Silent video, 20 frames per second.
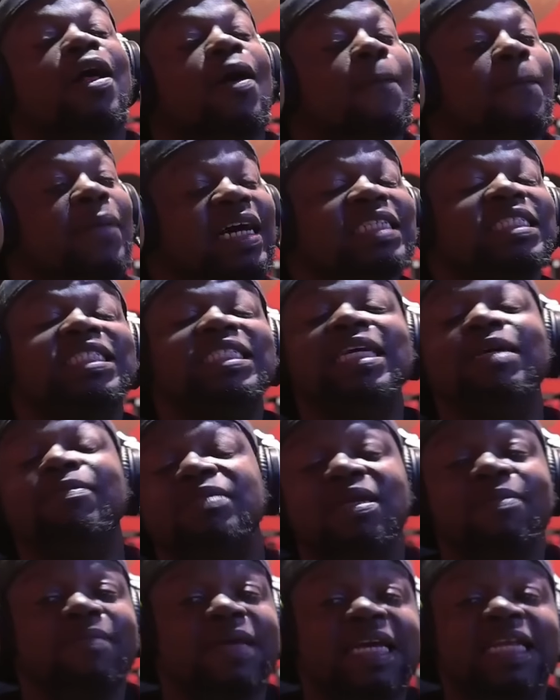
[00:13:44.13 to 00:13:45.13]
but it seems
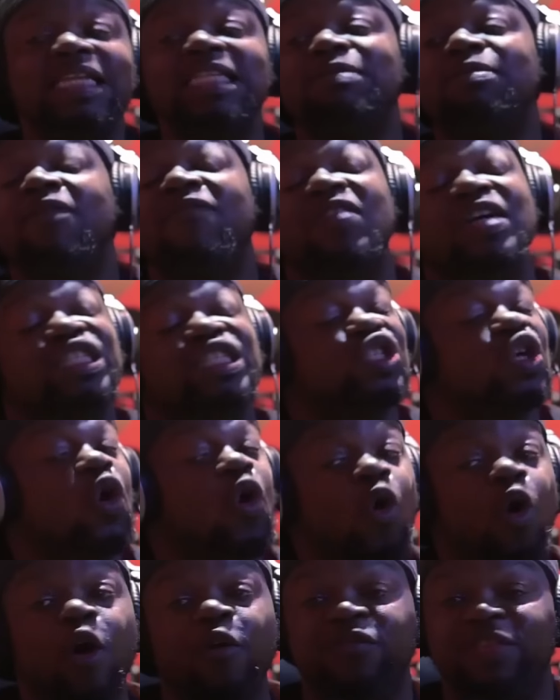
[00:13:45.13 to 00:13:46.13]
to me these motherfuckers are
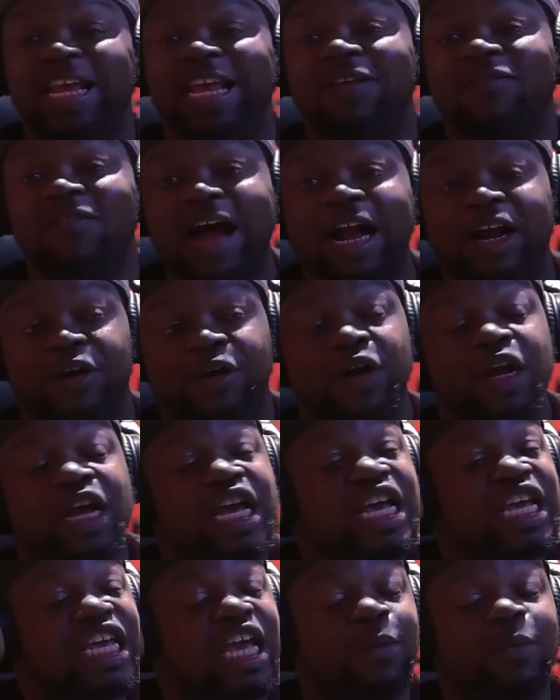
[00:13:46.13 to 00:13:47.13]
off their rocker.
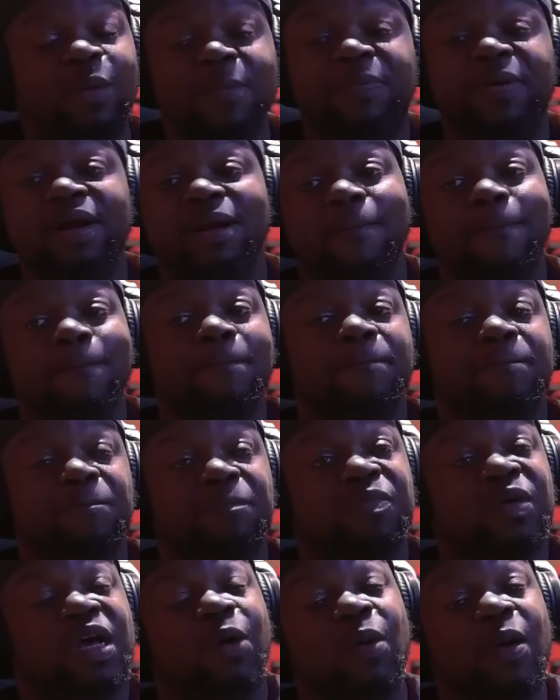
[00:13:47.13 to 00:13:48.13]
Can we put them?
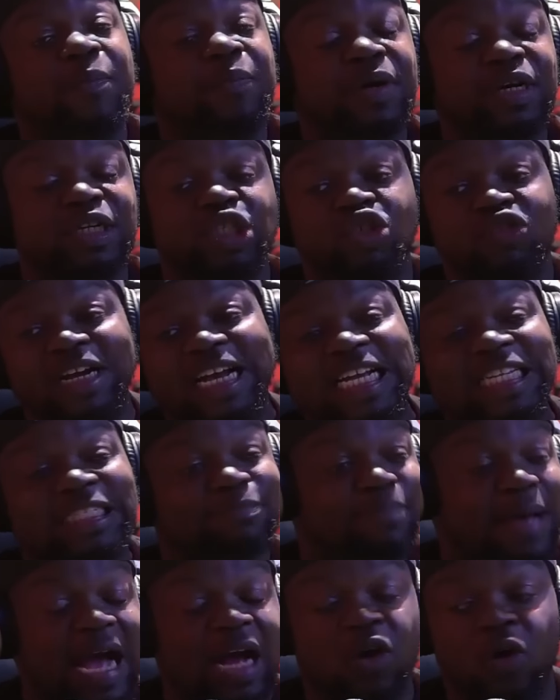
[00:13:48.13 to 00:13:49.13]
Can we put trans
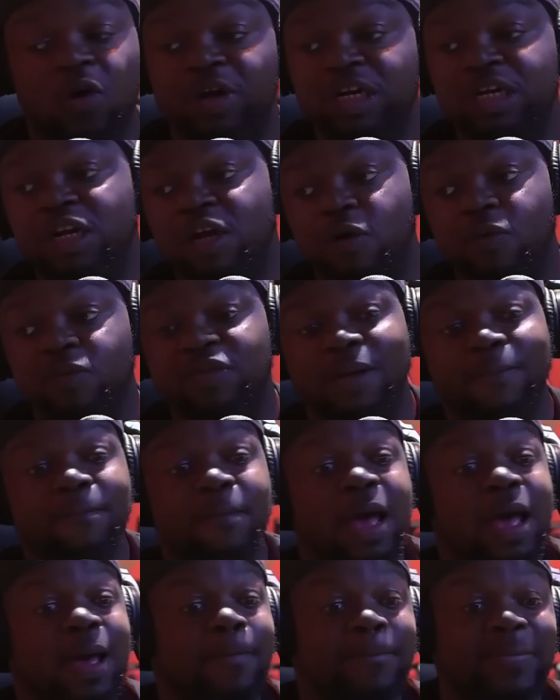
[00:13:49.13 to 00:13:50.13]
back on? You know the
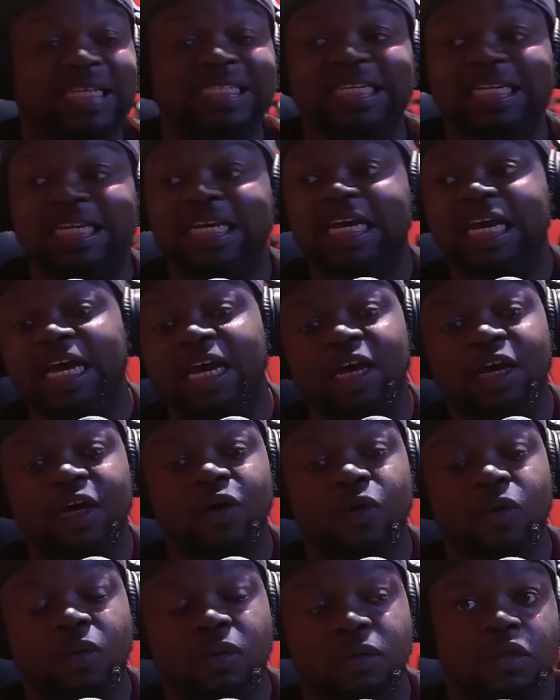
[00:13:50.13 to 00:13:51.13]
mentally
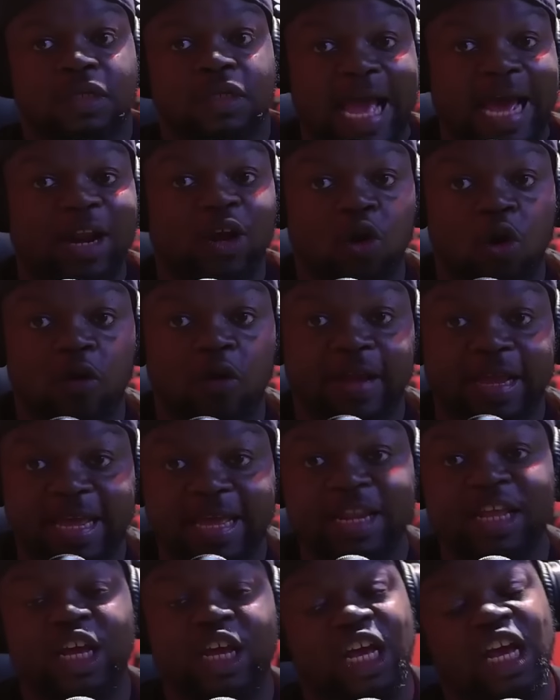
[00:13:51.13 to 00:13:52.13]
ill category
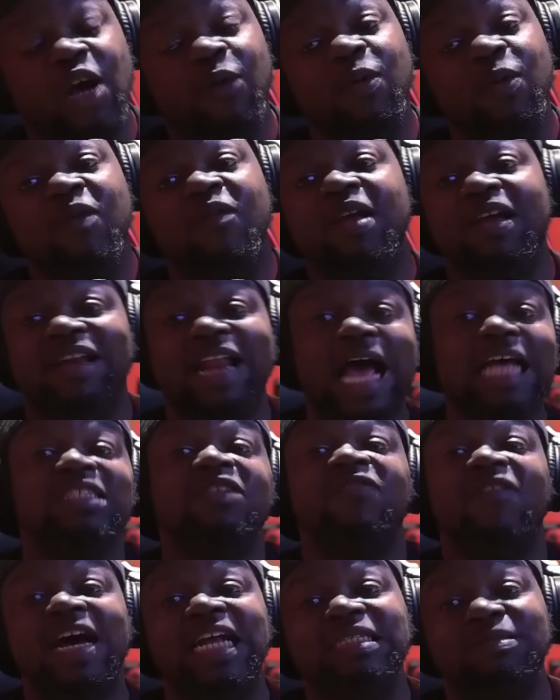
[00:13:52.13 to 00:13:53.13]
again? Could we
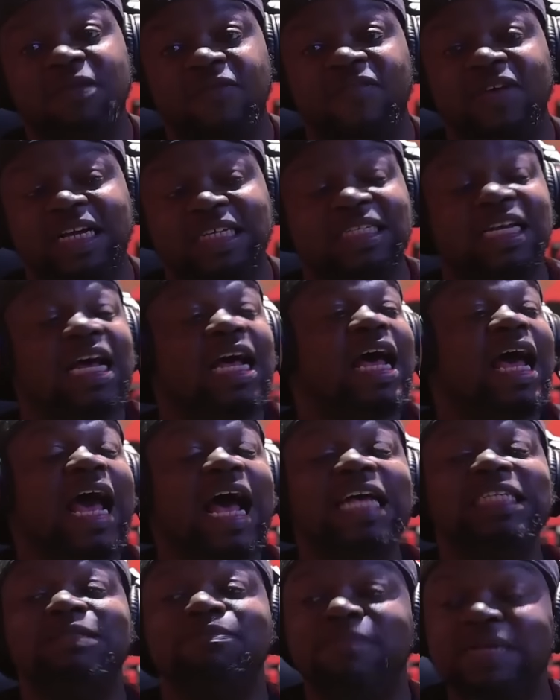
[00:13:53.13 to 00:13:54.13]
reclassify these motherfuckers
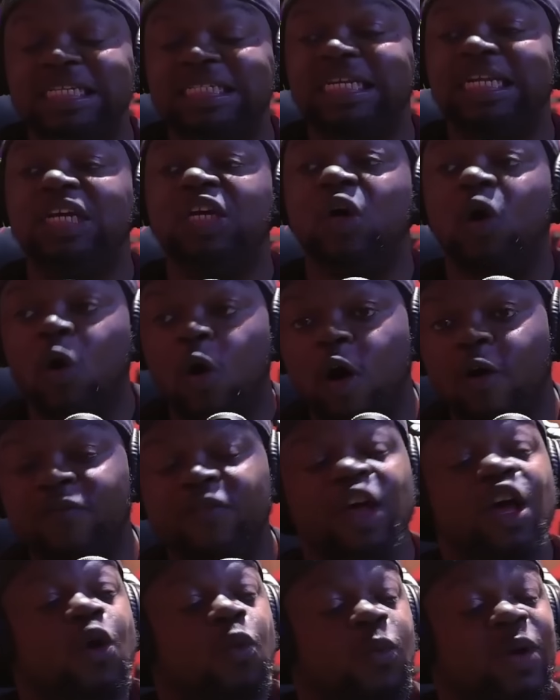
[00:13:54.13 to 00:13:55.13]
as mentally
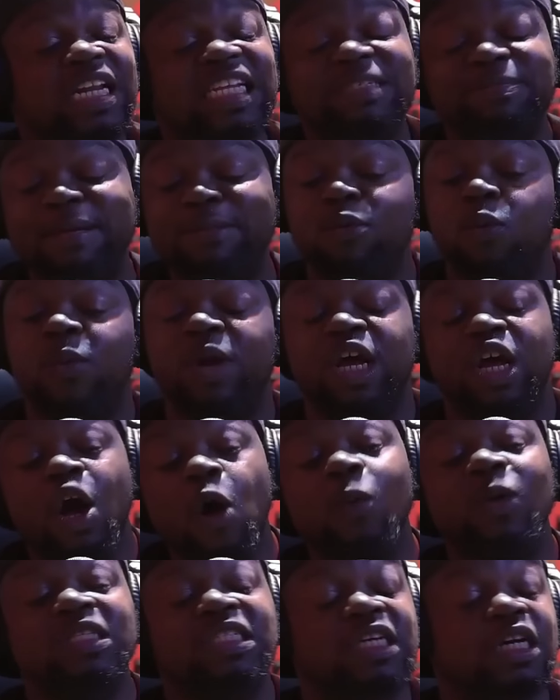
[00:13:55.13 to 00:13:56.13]
off when these people want to go
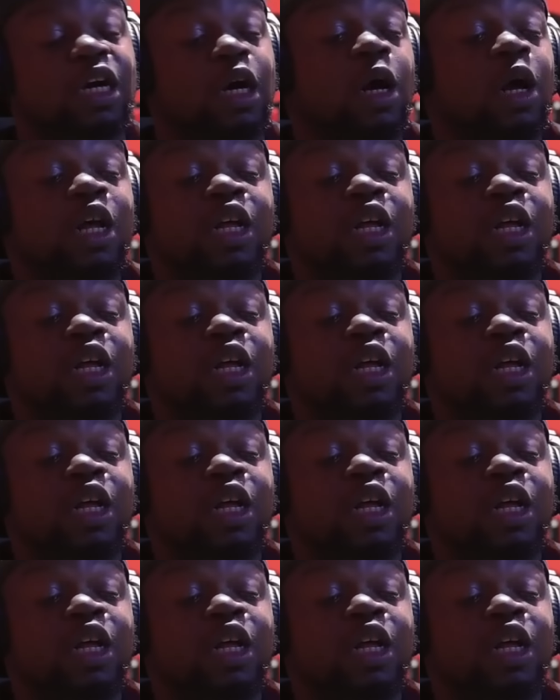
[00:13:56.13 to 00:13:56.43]
into